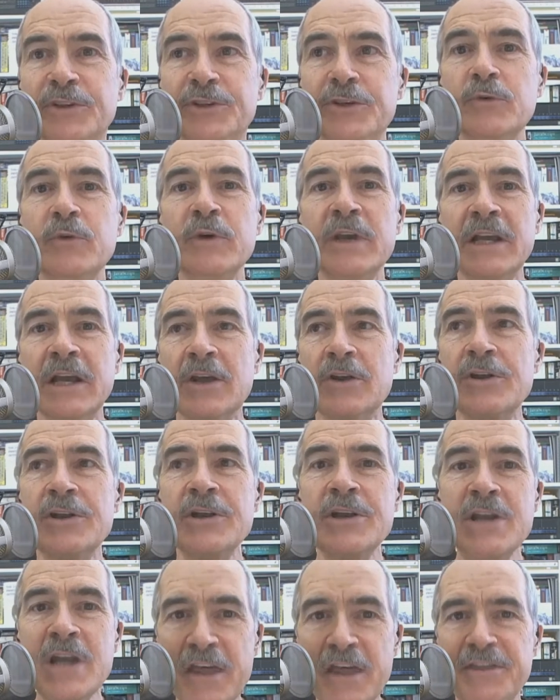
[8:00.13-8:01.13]
with doing
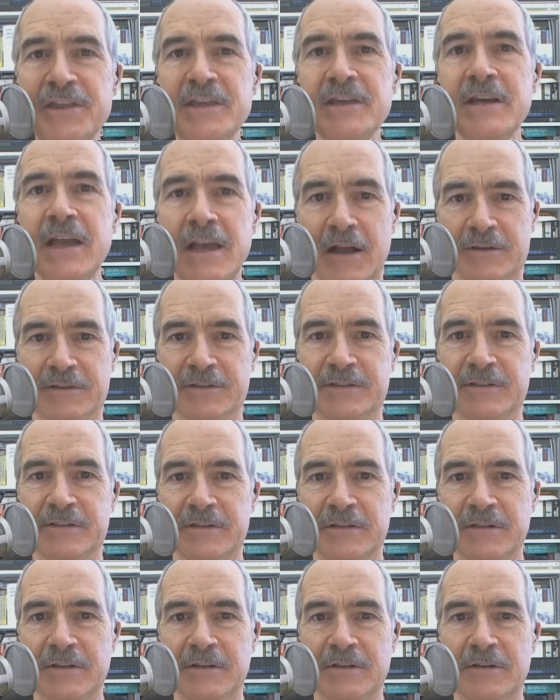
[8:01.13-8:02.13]
nothing
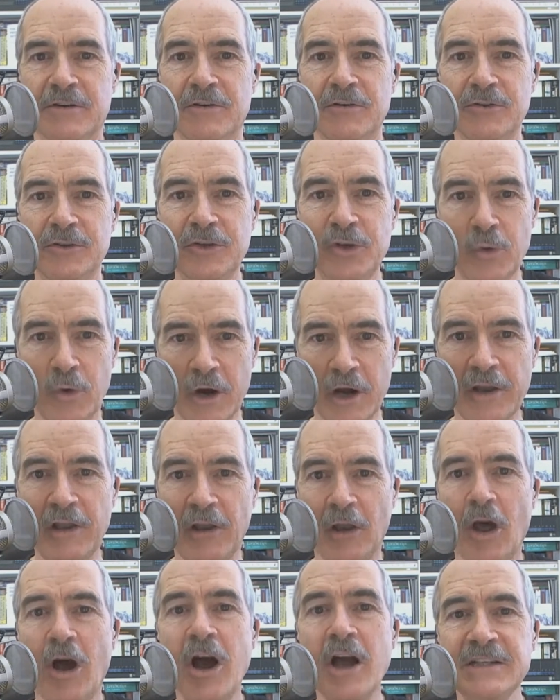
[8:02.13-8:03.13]
else, you are
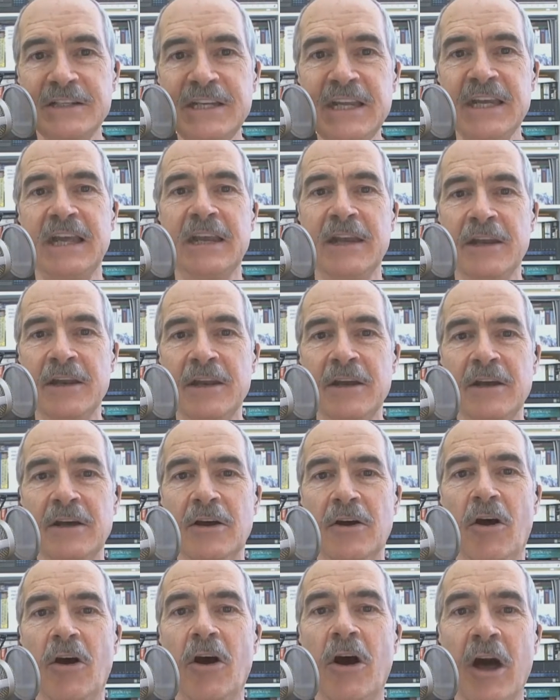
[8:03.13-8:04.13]
logged in
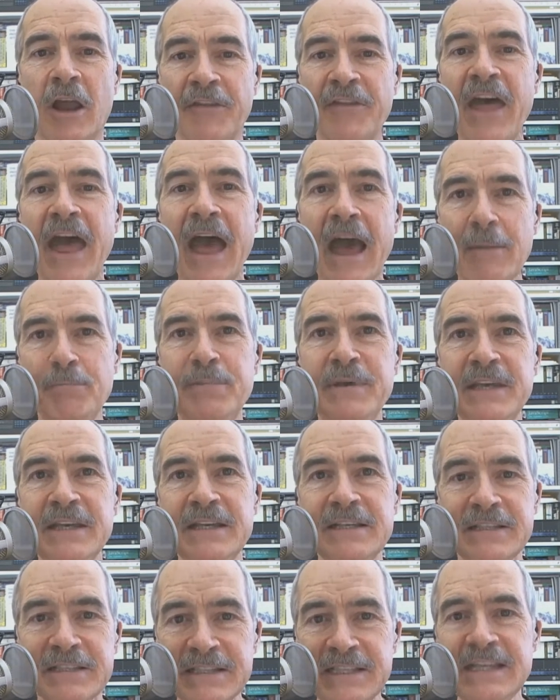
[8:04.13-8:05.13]
on that
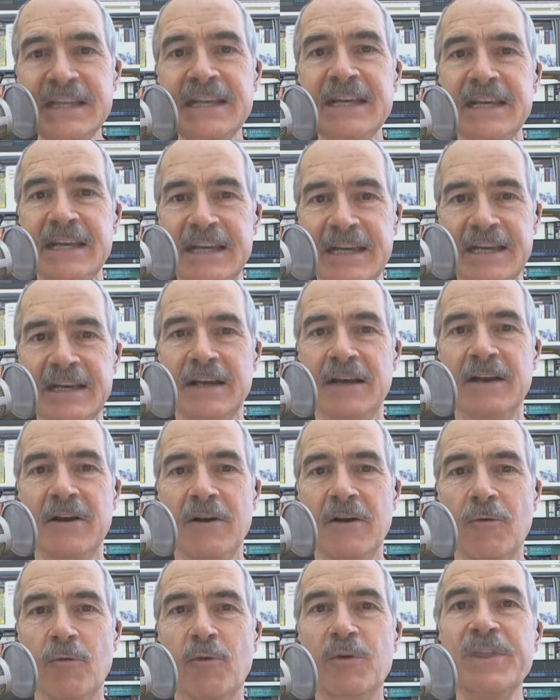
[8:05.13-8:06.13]
PC
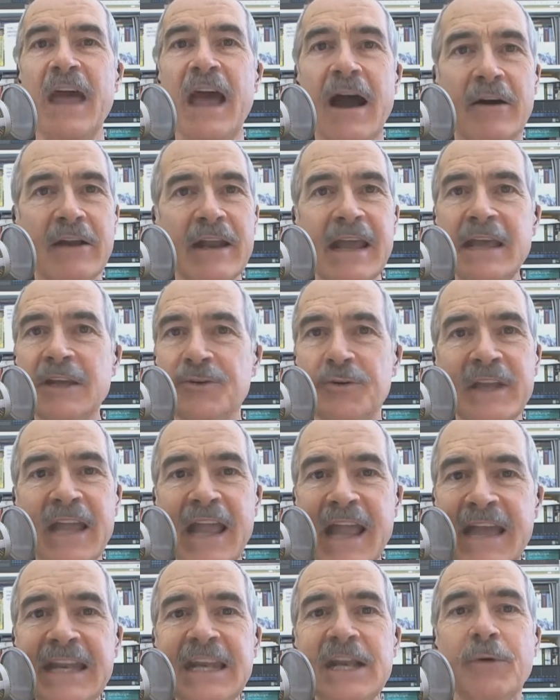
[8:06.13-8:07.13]
without
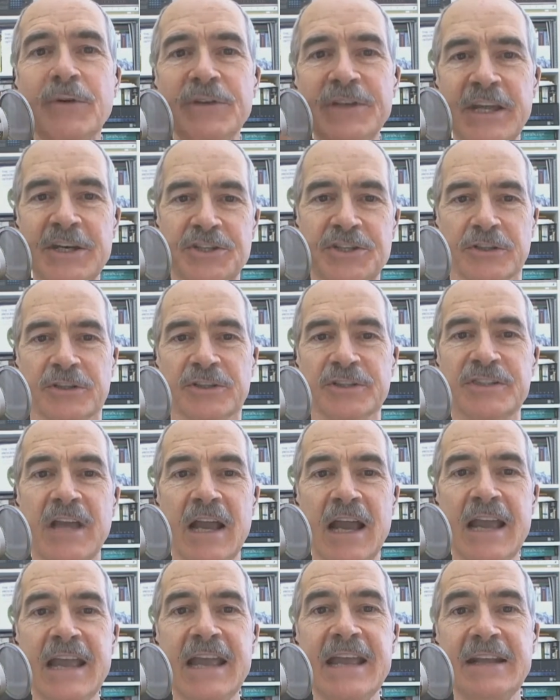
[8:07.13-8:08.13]
entering any credentials.
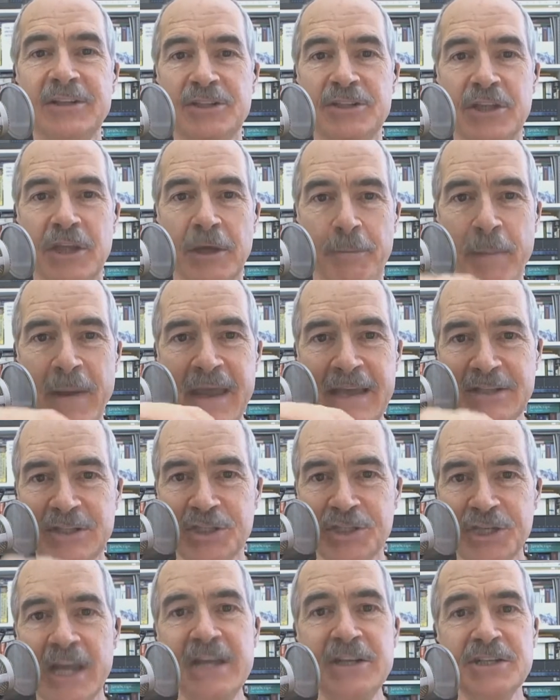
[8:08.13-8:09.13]
The
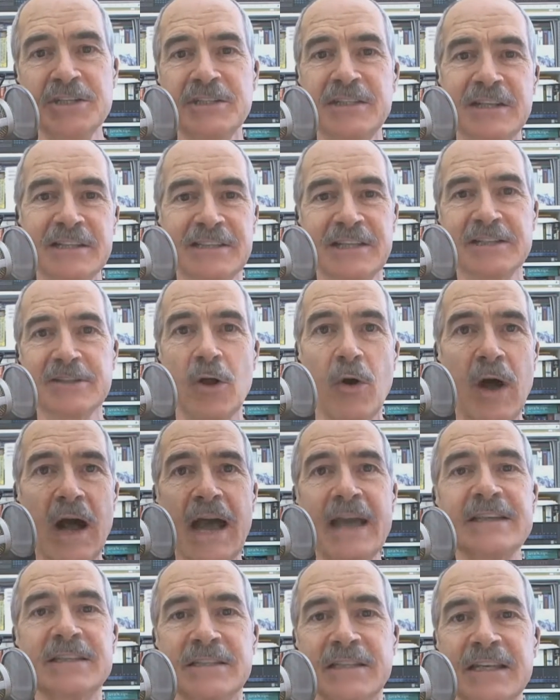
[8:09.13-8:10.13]
page changes and it says, oh,
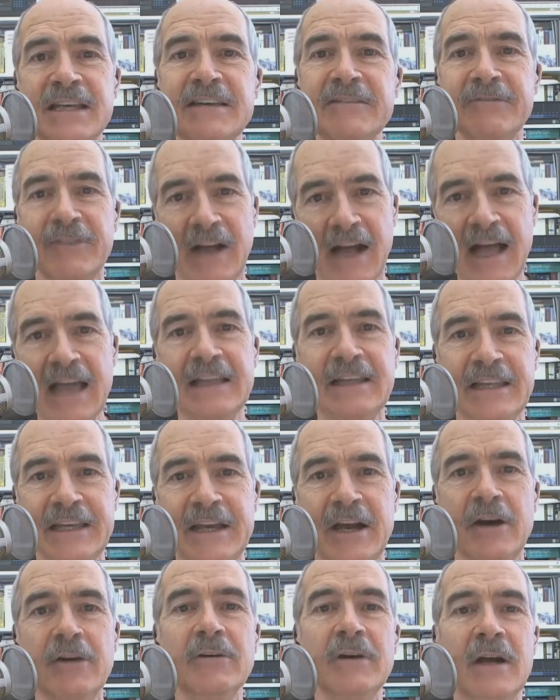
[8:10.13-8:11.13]
hi, Steve. Hi,
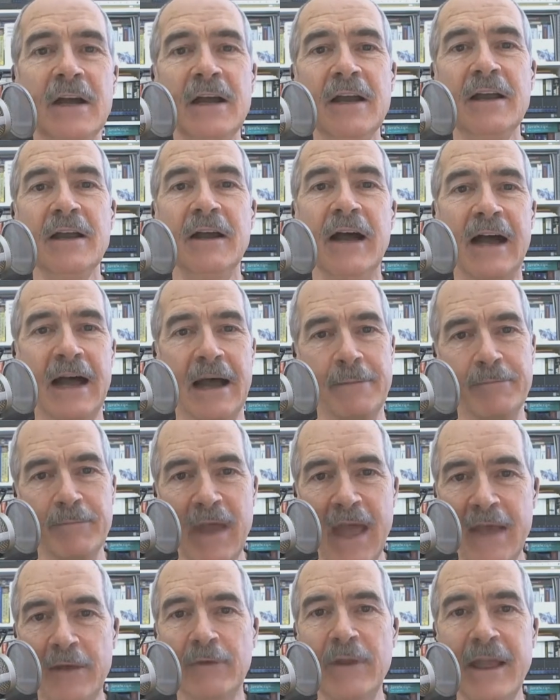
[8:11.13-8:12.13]
Leo.
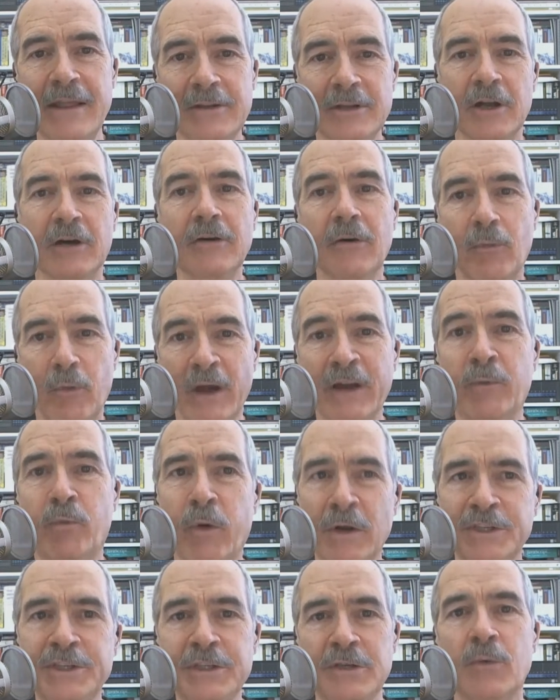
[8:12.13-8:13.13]

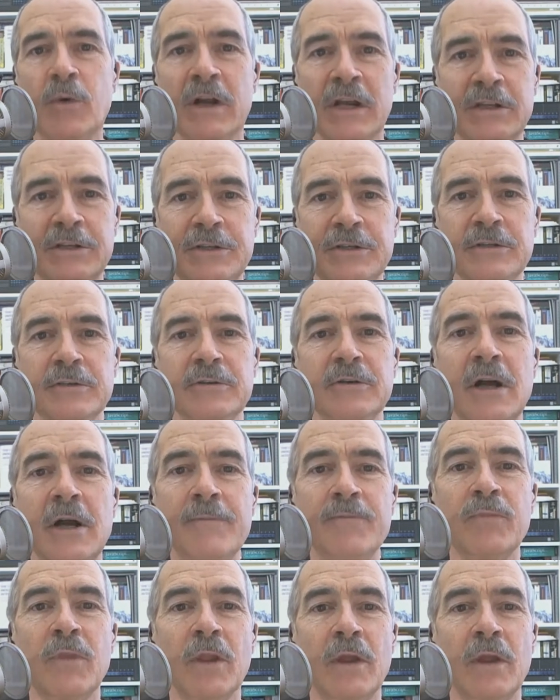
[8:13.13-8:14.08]
What do you want to do?